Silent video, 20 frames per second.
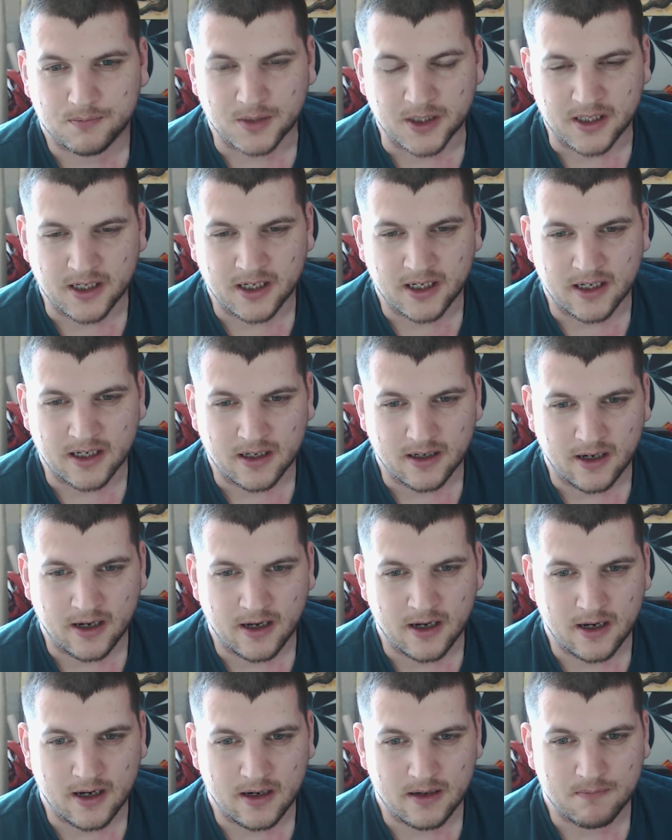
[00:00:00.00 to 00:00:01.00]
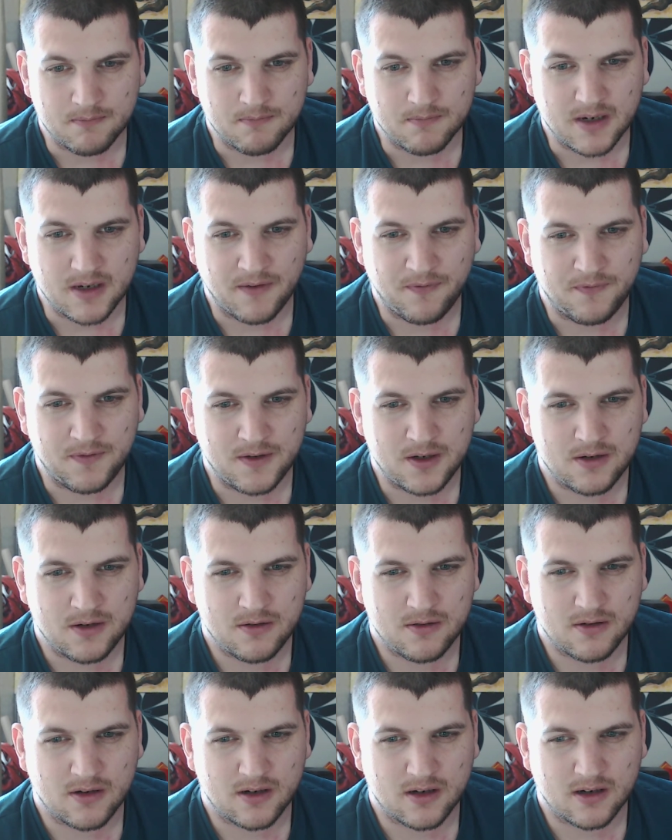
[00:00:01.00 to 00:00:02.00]
yeah, if
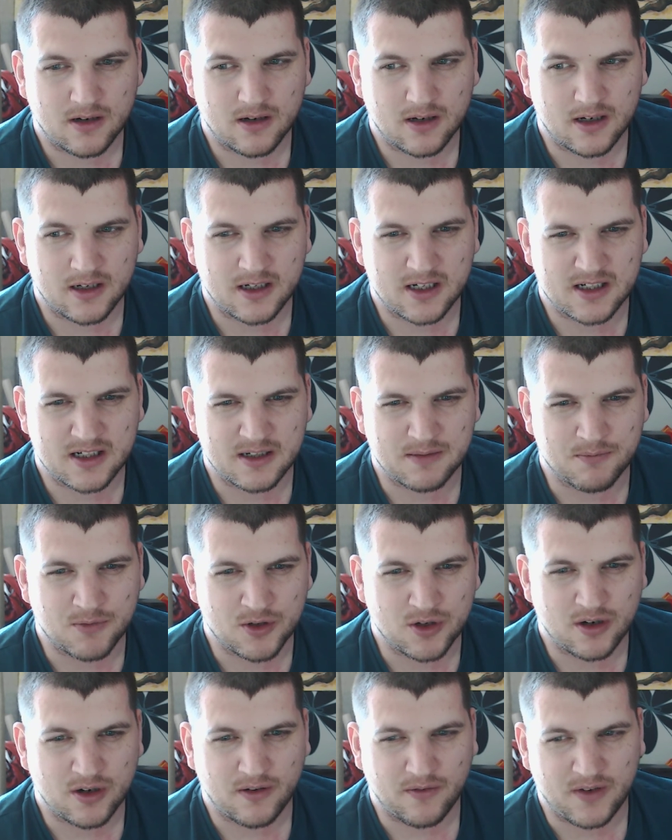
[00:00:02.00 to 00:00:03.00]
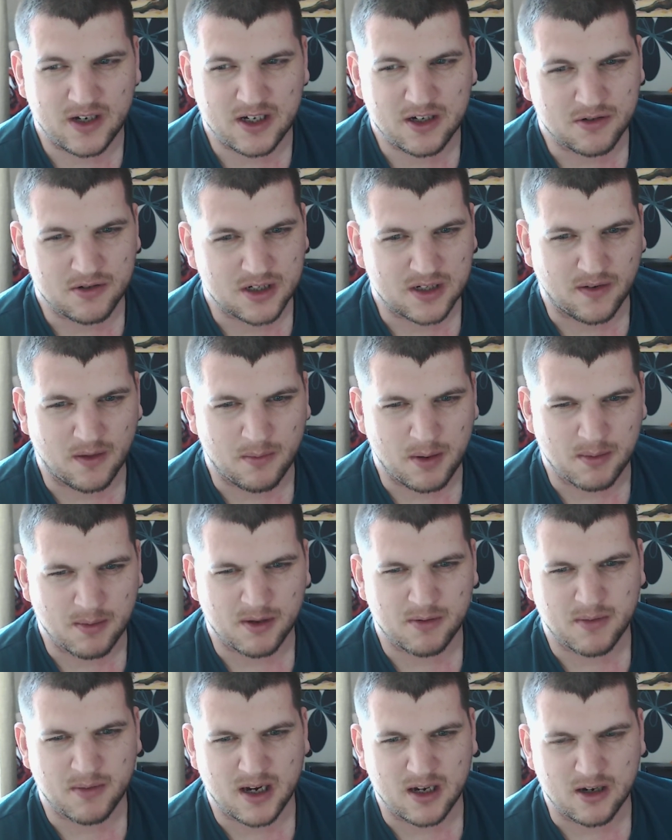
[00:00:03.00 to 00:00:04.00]
you, this is more a video just for people
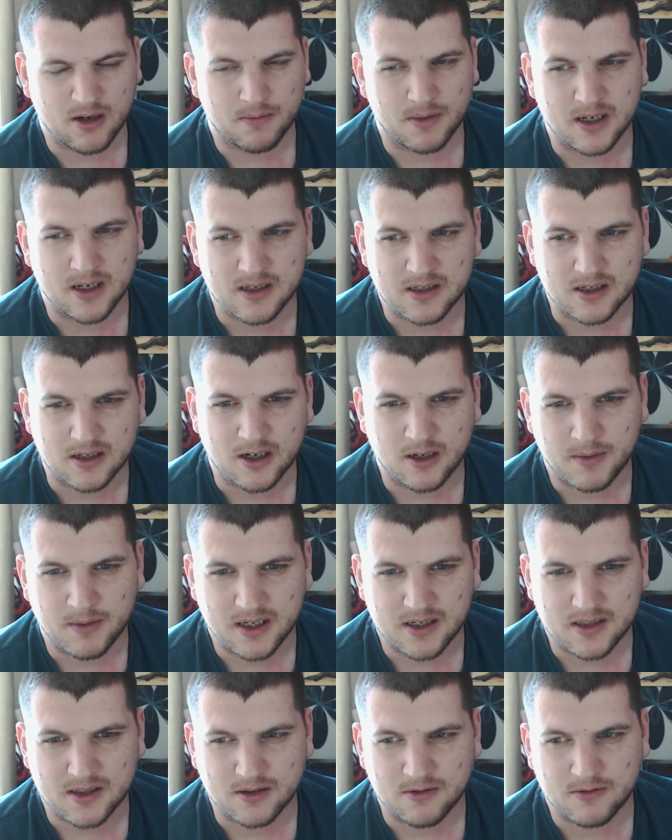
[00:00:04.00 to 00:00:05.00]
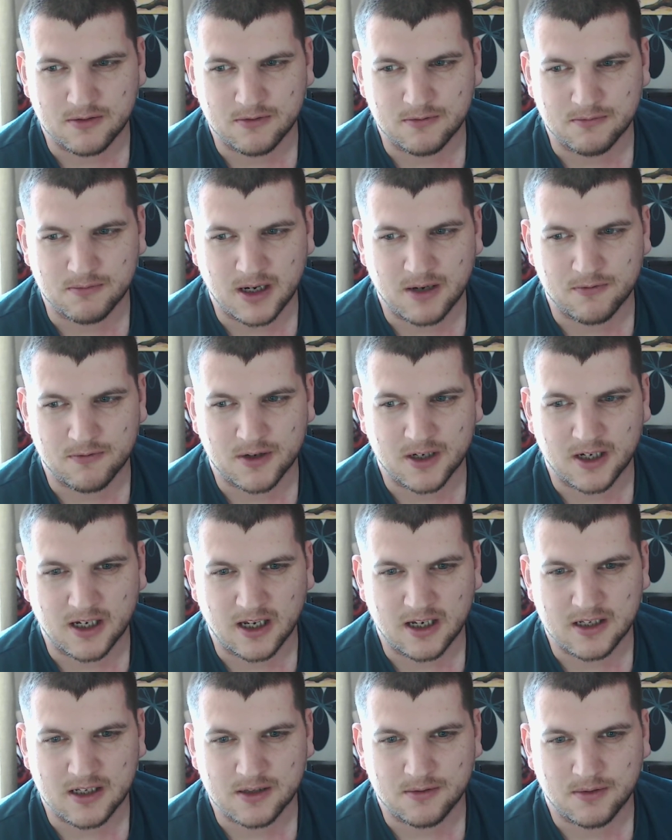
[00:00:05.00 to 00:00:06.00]
who might not be into comics, who might want to
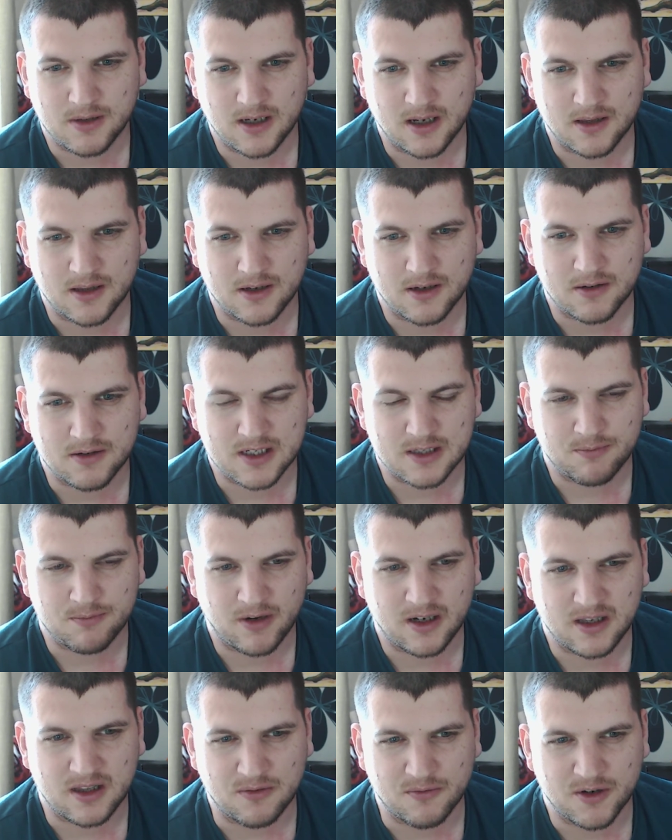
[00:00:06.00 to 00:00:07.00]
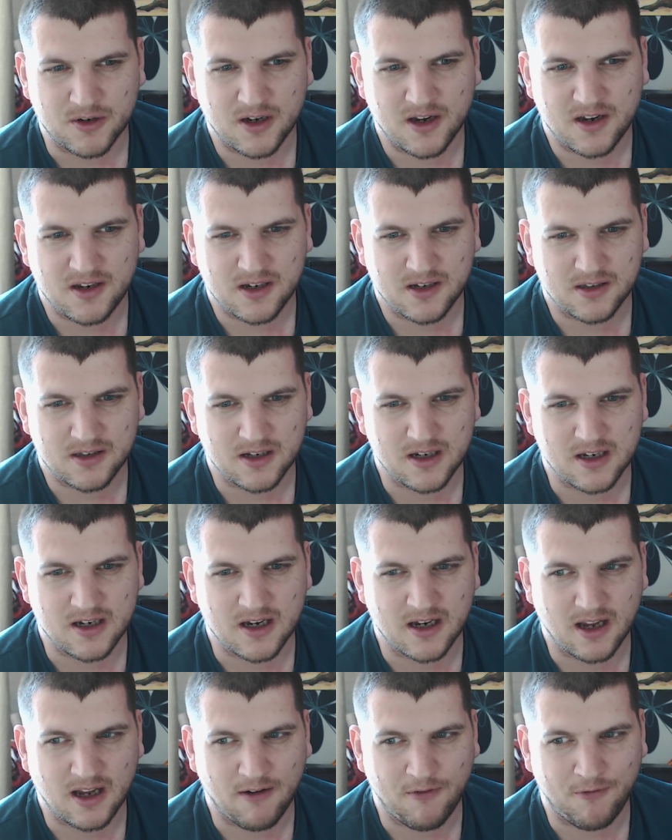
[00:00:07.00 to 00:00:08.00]
get into it. I thought I'd spread the word that you
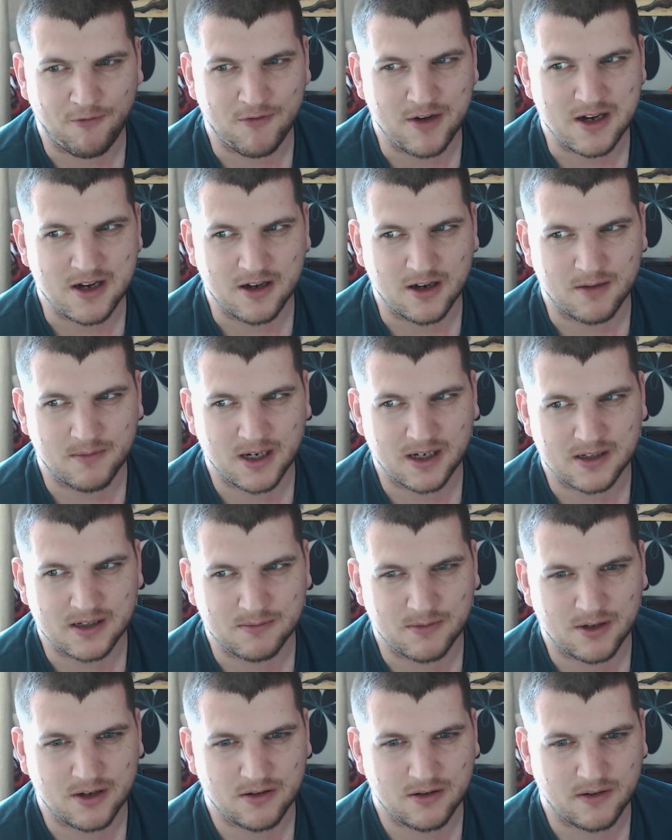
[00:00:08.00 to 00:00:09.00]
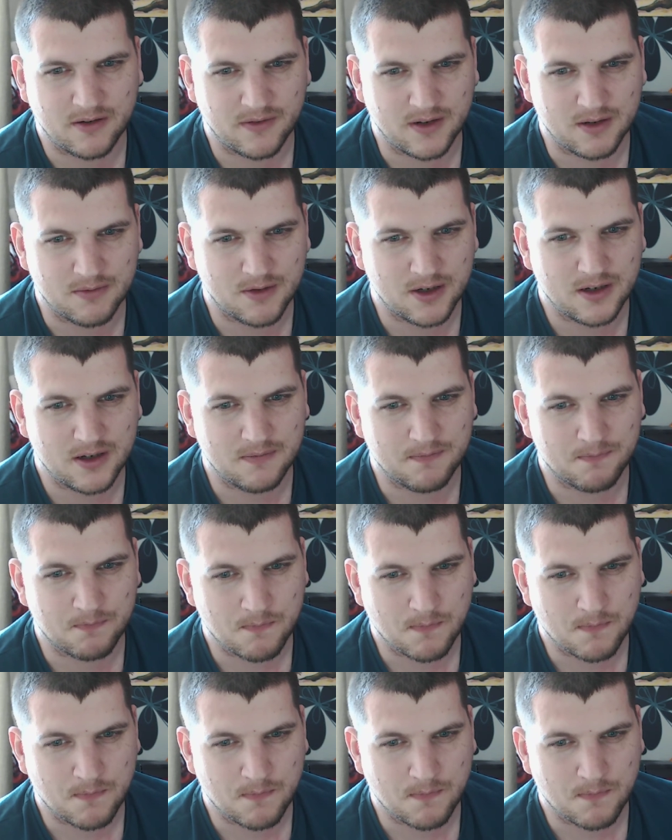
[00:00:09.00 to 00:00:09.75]
can get a free comic tomorrow if you want.